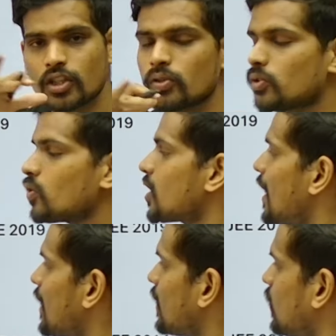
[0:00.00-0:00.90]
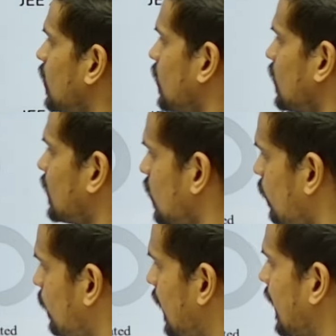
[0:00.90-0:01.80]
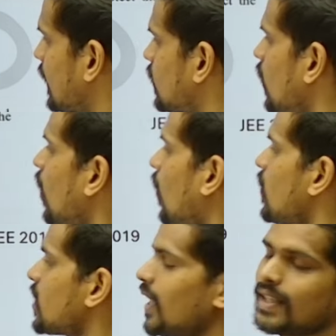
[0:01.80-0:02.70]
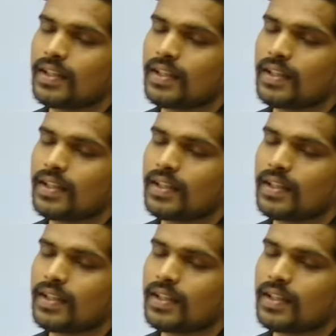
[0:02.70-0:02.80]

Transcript: are used to shade the buildings or shade